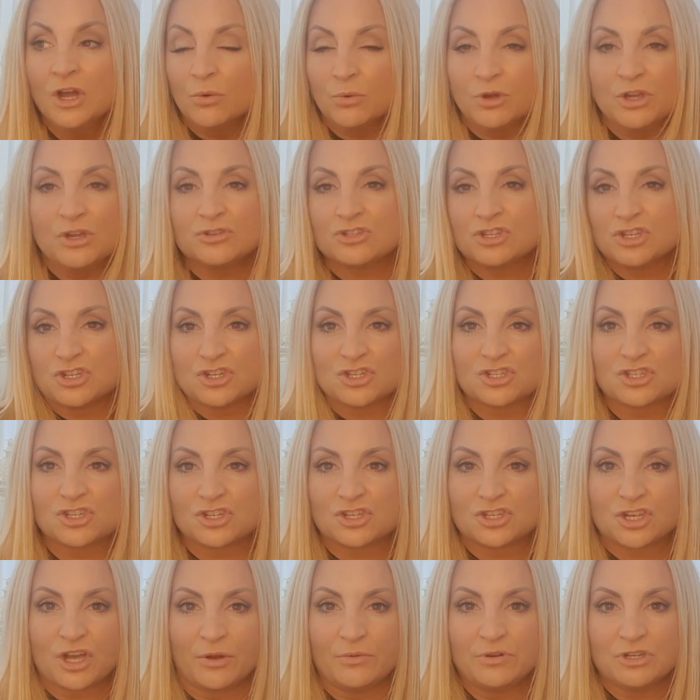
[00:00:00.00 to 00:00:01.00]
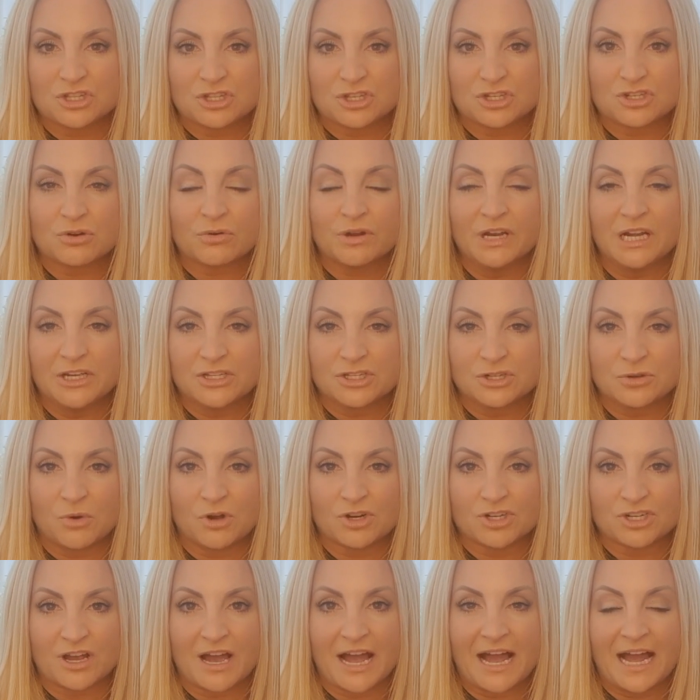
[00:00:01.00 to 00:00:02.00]
used to just go into the toilet to
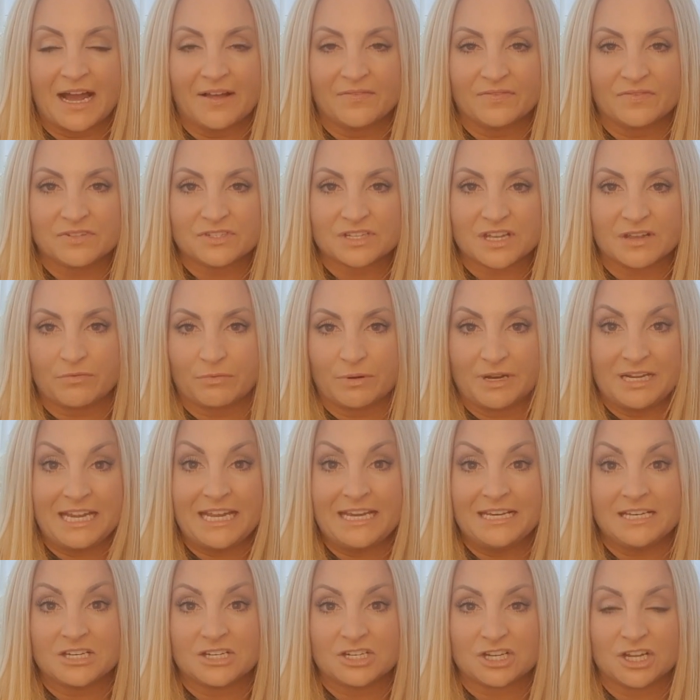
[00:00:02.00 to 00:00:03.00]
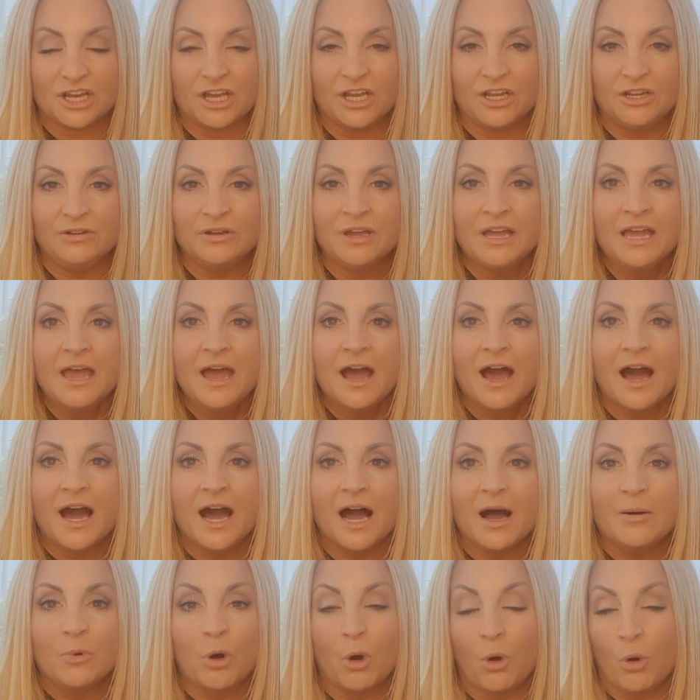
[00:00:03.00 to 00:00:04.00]
wash our hands if we needed
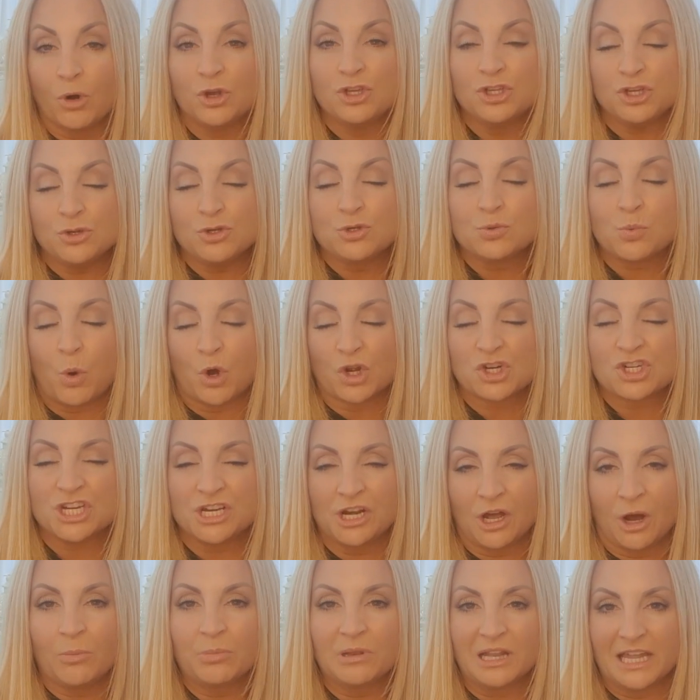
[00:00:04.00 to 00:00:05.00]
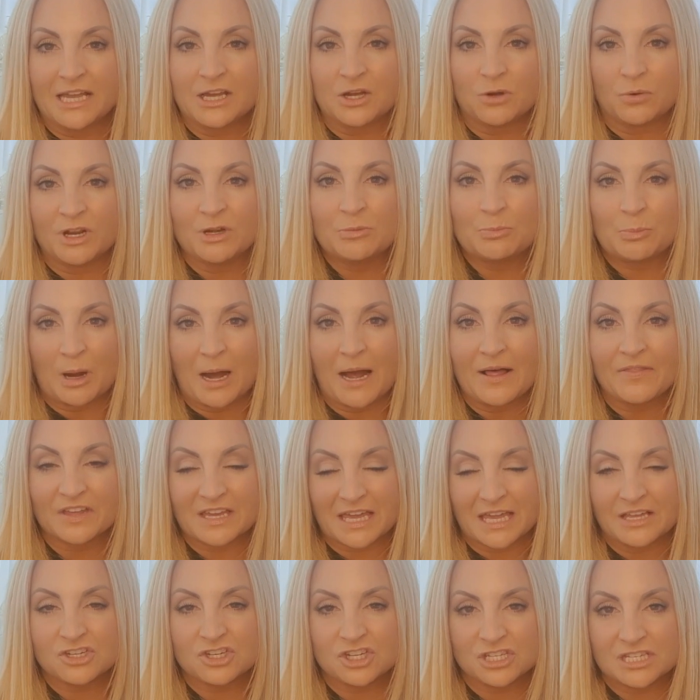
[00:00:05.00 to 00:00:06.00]
to, or use washing up liquid by the
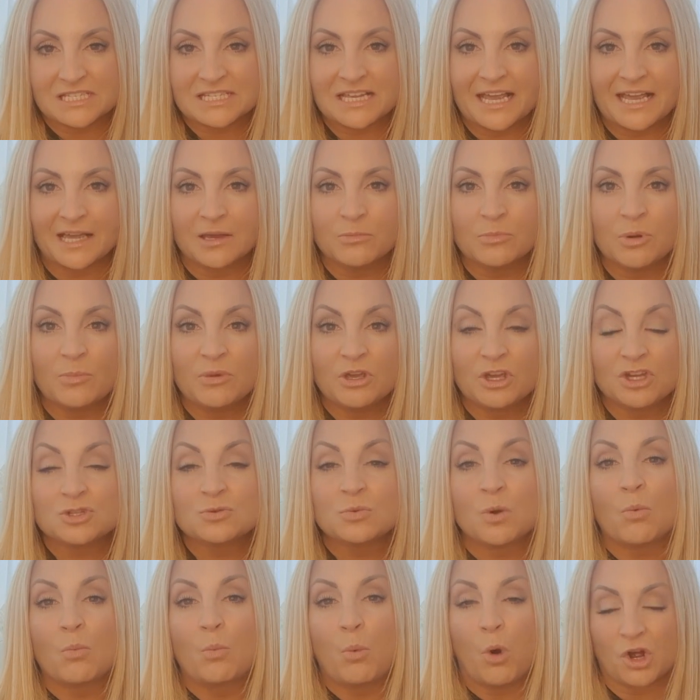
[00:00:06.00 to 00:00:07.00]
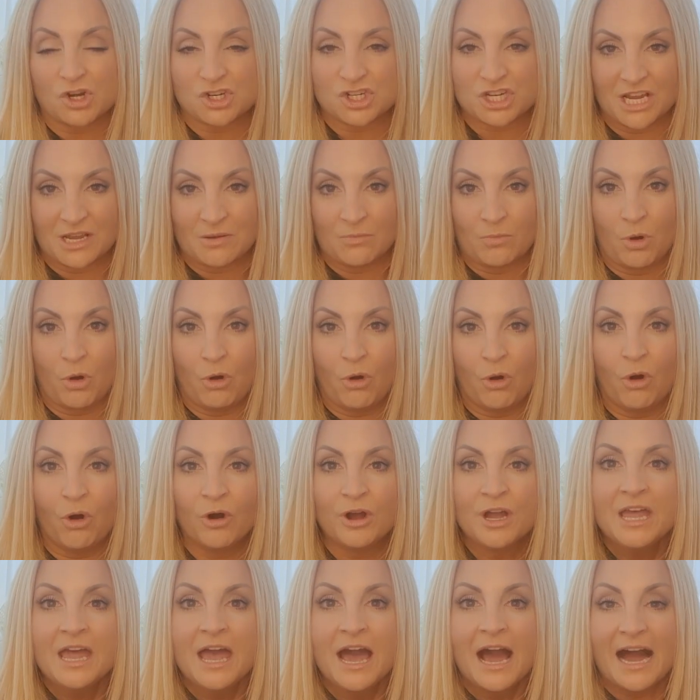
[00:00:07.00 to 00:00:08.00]
kitchen sink. But because we're washing
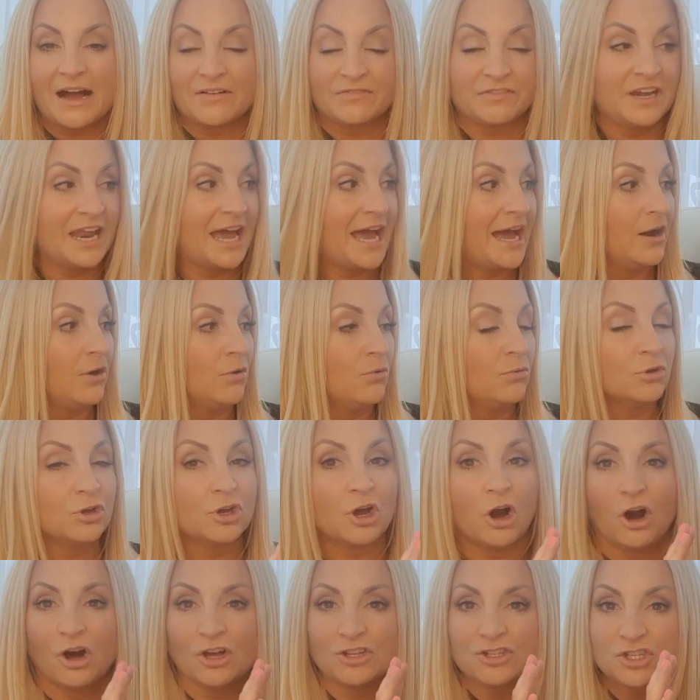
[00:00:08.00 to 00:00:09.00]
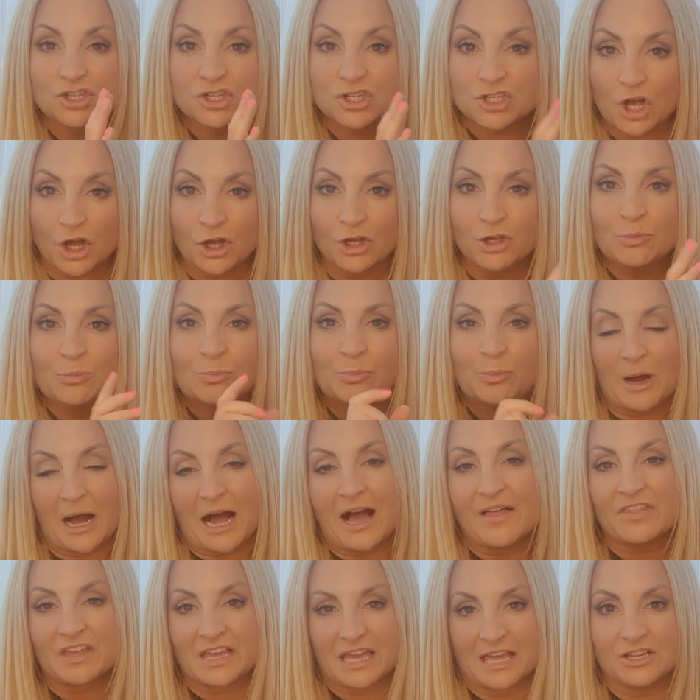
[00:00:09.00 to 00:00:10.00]
more, I've now got soap
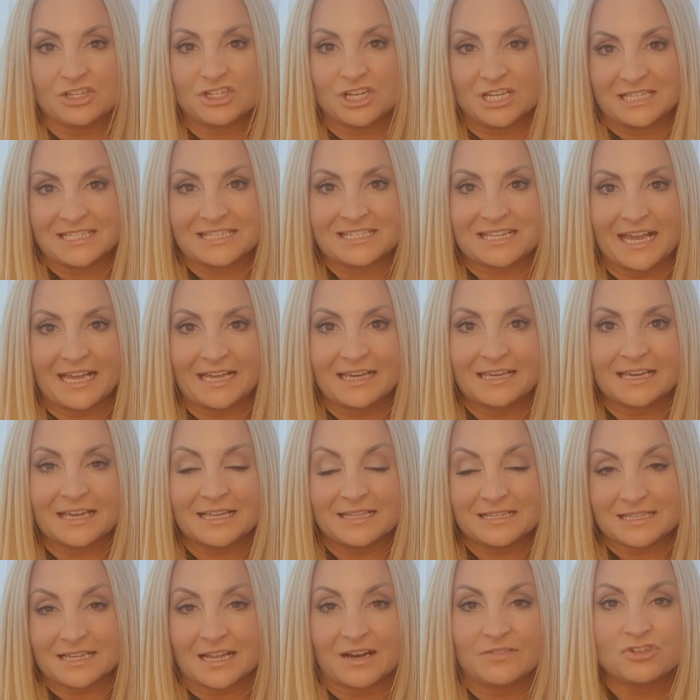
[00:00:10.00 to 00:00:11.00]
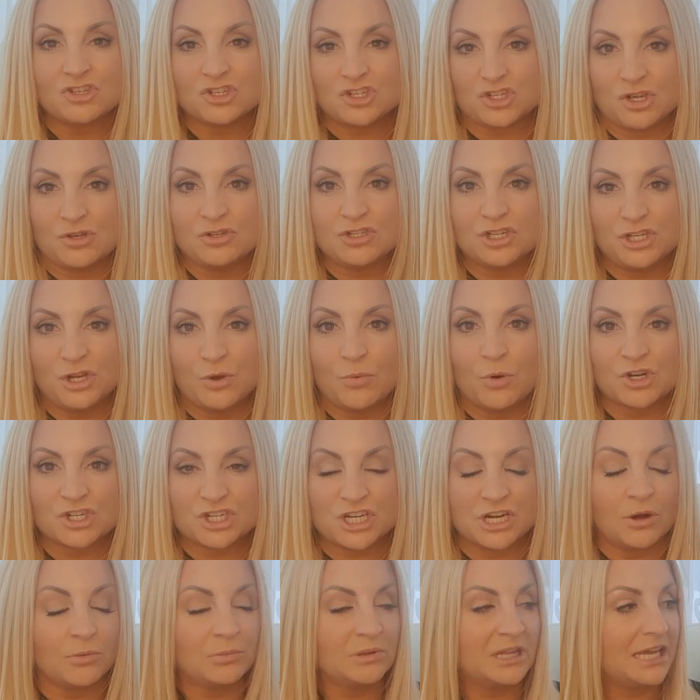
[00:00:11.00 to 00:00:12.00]
by the kitchen sink instead of just using your
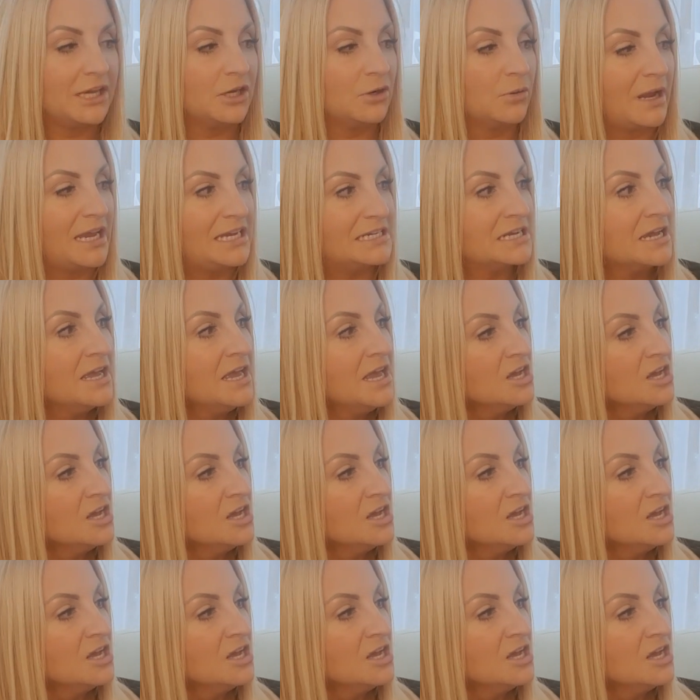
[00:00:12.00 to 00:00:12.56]
washing up liquid.